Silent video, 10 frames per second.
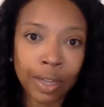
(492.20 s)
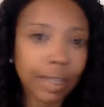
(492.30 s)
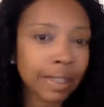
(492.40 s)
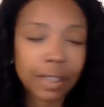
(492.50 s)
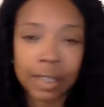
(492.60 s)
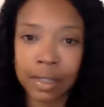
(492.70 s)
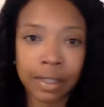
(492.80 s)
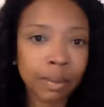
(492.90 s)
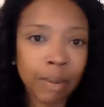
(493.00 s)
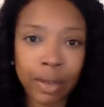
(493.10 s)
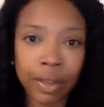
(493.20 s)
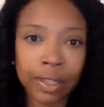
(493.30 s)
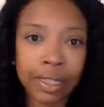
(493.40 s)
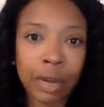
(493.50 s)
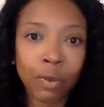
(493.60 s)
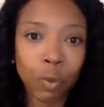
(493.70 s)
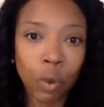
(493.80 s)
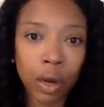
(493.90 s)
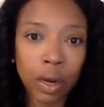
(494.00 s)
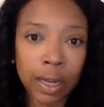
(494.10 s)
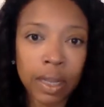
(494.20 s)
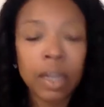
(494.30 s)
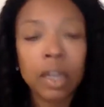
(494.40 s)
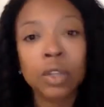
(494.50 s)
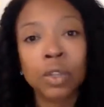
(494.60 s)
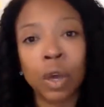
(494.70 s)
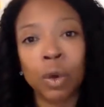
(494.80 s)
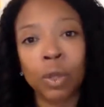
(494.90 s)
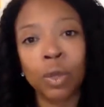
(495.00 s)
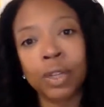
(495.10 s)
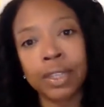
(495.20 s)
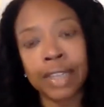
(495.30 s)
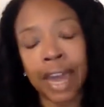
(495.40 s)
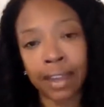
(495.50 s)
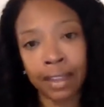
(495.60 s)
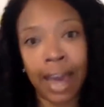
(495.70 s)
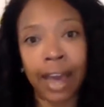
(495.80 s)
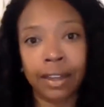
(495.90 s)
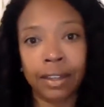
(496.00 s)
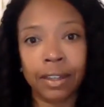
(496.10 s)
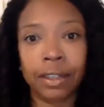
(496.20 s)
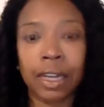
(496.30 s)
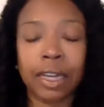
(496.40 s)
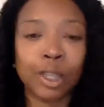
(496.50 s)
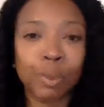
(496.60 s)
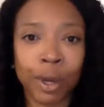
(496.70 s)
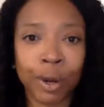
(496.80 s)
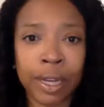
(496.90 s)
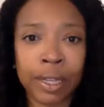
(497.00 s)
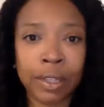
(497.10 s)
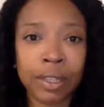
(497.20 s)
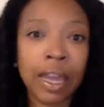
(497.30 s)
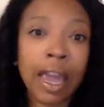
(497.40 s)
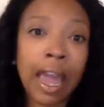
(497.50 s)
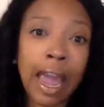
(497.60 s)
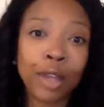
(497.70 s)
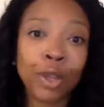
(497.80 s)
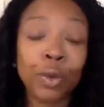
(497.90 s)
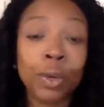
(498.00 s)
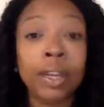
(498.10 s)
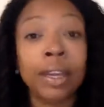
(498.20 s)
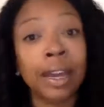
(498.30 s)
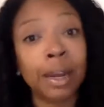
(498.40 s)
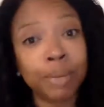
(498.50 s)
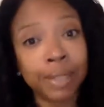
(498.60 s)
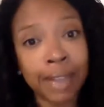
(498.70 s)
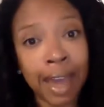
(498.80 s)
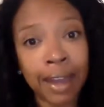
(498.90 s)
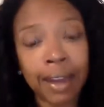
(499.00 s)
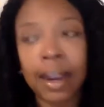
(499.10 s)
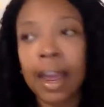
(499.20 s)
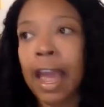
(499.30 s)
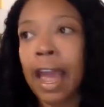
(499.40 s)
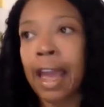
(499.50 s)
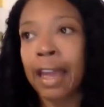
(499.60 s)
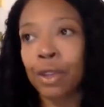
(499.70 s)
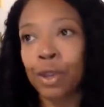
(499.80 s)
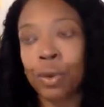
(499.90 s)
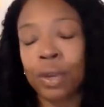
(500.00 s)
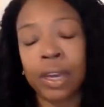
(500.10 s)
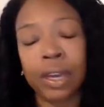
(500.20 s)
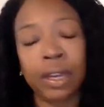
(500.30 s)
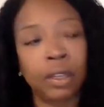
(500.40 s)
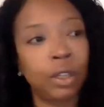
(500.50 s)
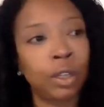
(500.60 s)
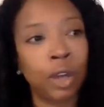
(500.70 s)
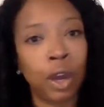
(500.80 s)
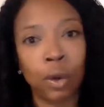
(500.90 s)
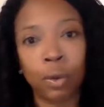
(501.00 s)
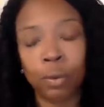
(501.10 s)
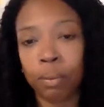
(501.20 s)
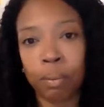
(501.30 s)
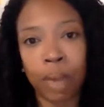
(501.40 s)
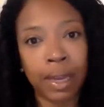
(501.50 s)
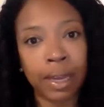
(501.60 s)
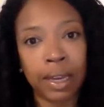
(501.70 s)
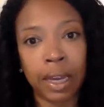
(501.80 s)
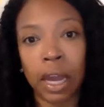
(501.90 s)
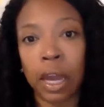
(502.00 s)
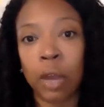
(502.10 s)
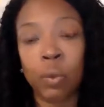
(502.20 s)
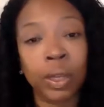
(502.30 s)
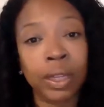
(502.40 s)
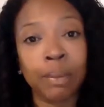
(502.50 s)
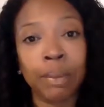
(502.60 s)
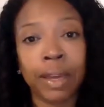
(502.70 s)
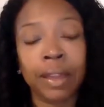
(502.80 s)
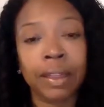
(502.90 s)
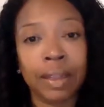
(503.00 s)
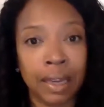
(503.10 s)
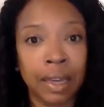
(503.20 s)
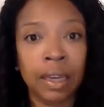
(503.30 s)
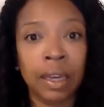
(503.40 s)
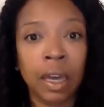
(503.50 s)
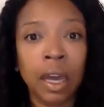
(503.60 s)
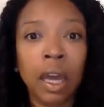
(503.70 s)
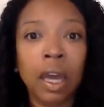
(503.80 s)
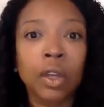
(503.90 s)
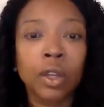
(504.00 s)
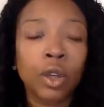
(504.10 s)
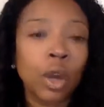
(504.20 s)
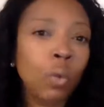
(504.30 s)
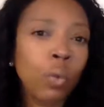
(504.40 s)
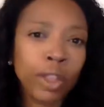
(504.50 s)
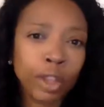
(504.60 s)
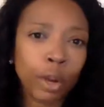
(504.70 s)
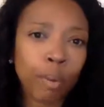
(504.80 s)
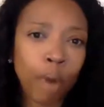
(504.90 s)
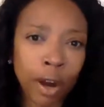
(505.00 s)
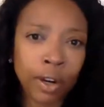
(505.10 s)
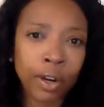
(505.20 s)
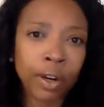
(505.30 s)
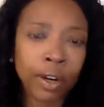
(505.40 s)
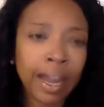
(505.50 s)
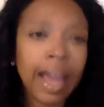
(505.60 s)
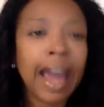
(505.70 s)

It's about the self-work. So you can take that experience and you can get upset, and you can, make it a really big thing, with your partner.